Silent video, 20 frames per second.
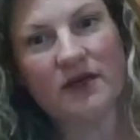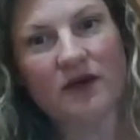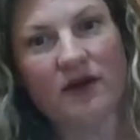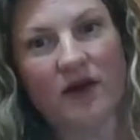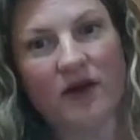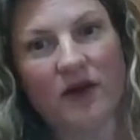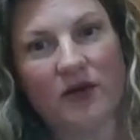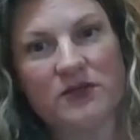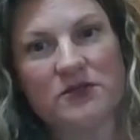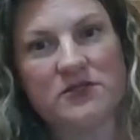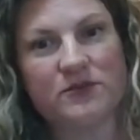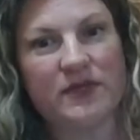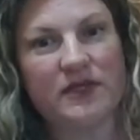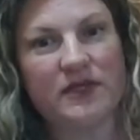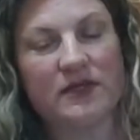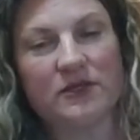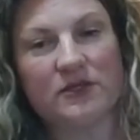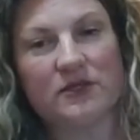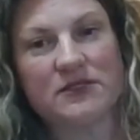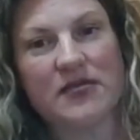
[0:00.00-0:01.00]
on our sweet
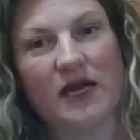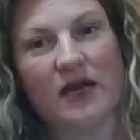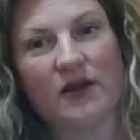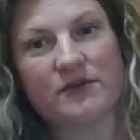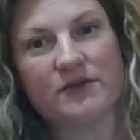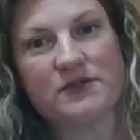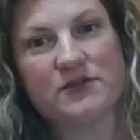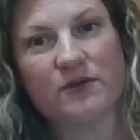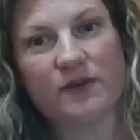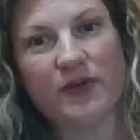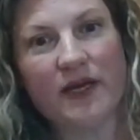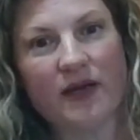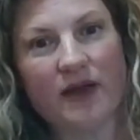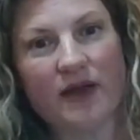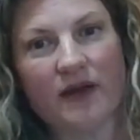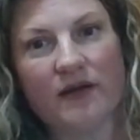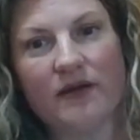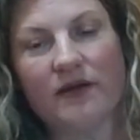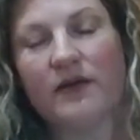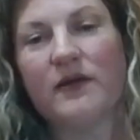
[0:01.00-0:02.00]
little town
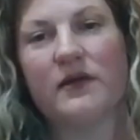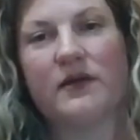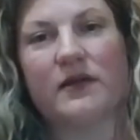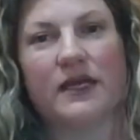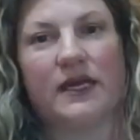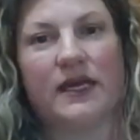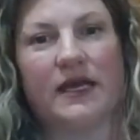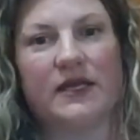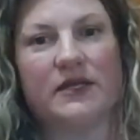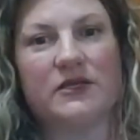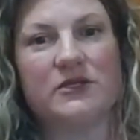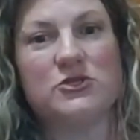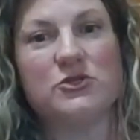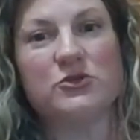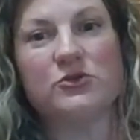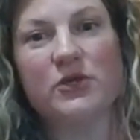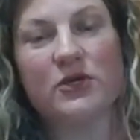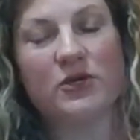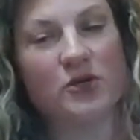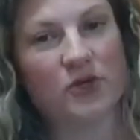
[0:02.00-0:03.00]
square can
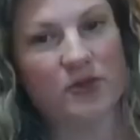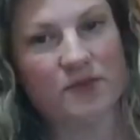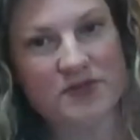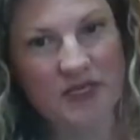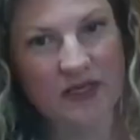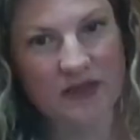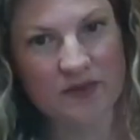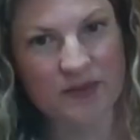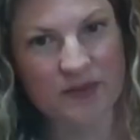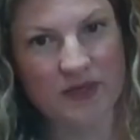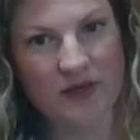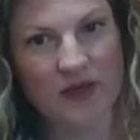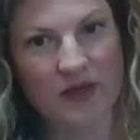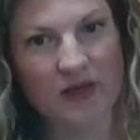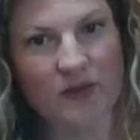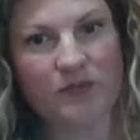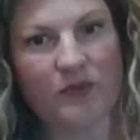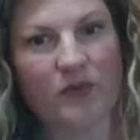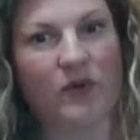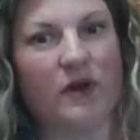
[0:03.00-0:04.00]
do the curbside
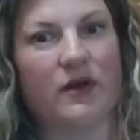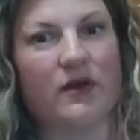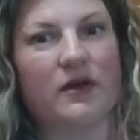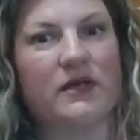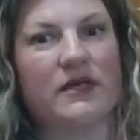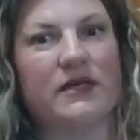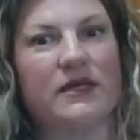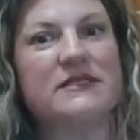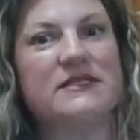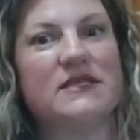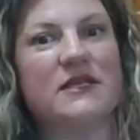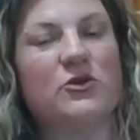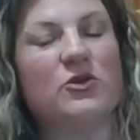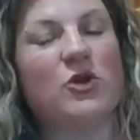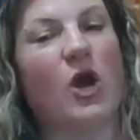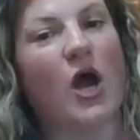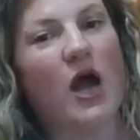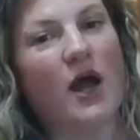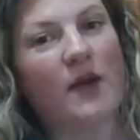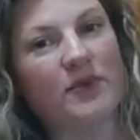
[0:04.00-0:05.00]
pickup or continue
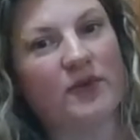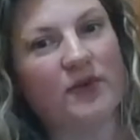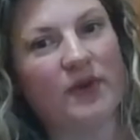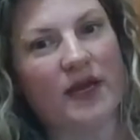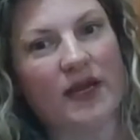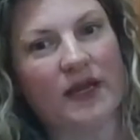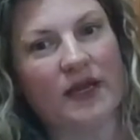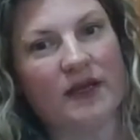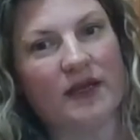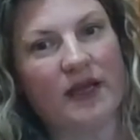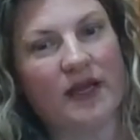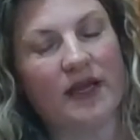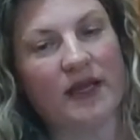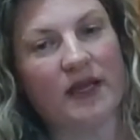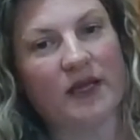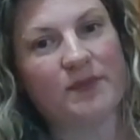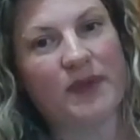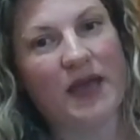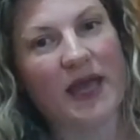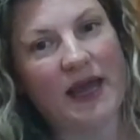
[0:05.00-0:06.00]
to operate in a
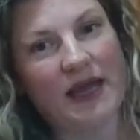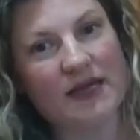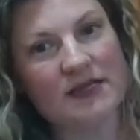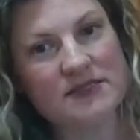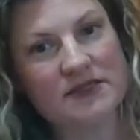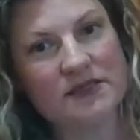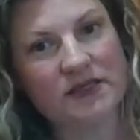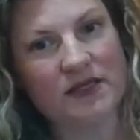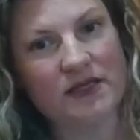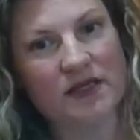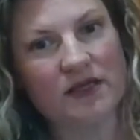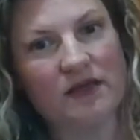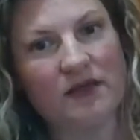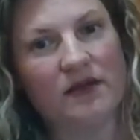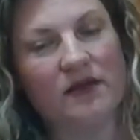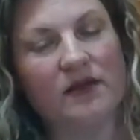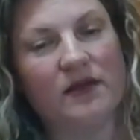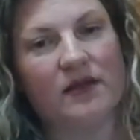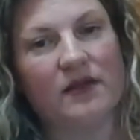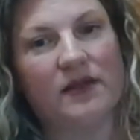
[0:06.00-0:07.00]
capacity
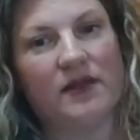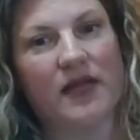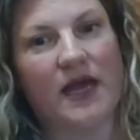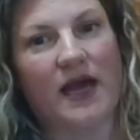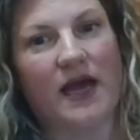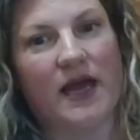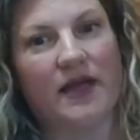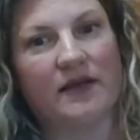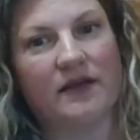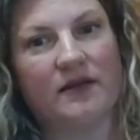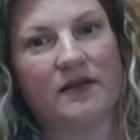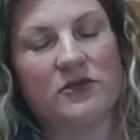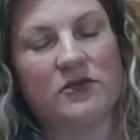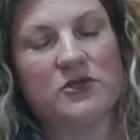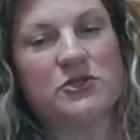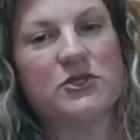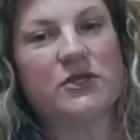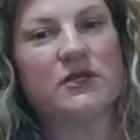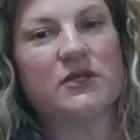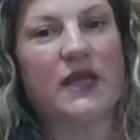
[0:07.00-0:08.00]
that,
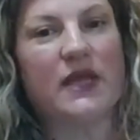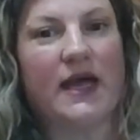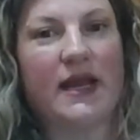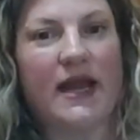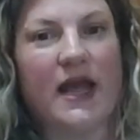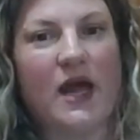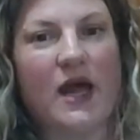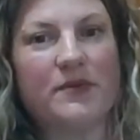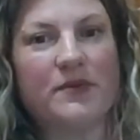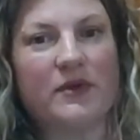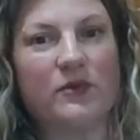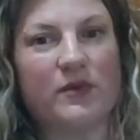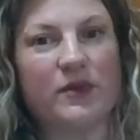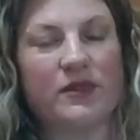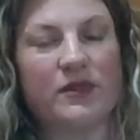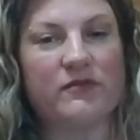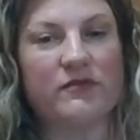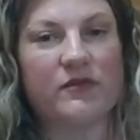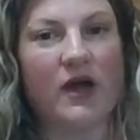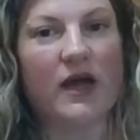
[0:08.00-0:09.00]
should that happen
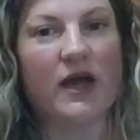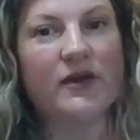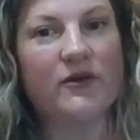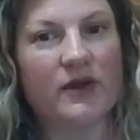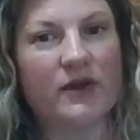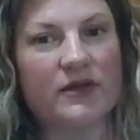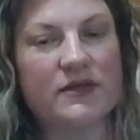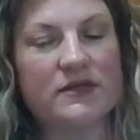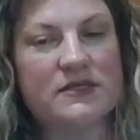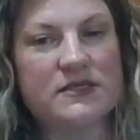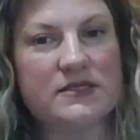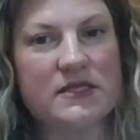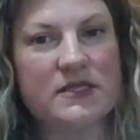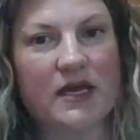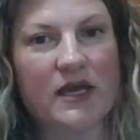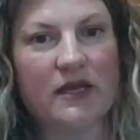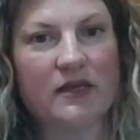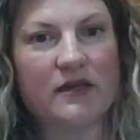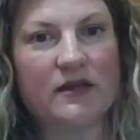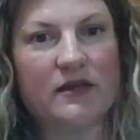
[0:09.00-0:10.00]
with the virus,
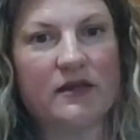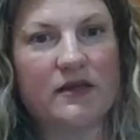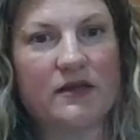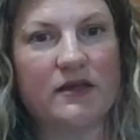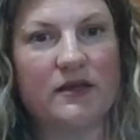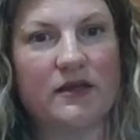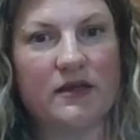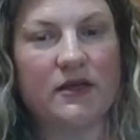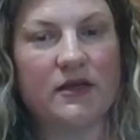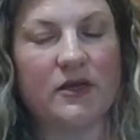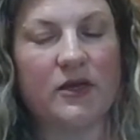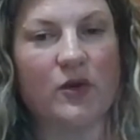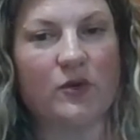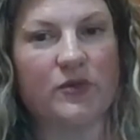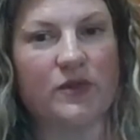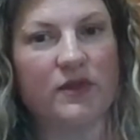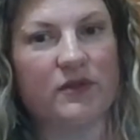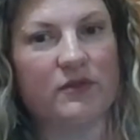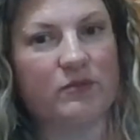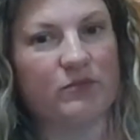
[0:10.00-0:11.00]
then,
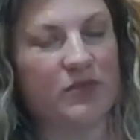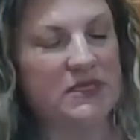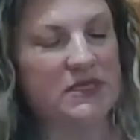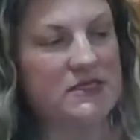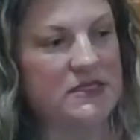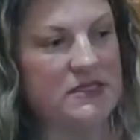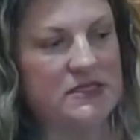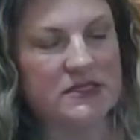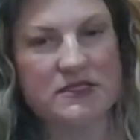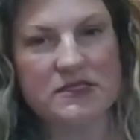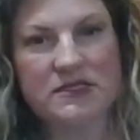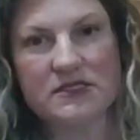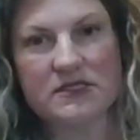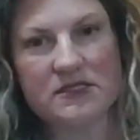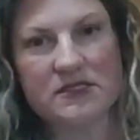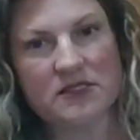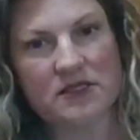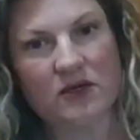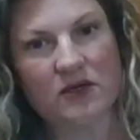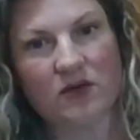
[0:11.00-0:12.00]
business is
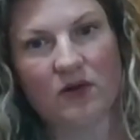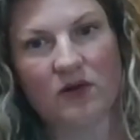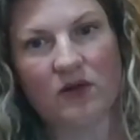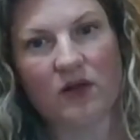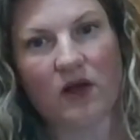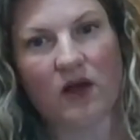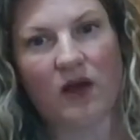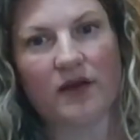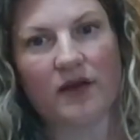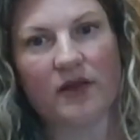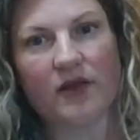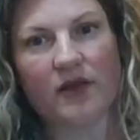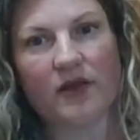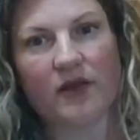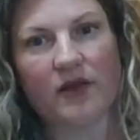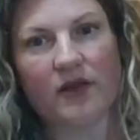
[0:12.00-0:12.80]
still ongoing.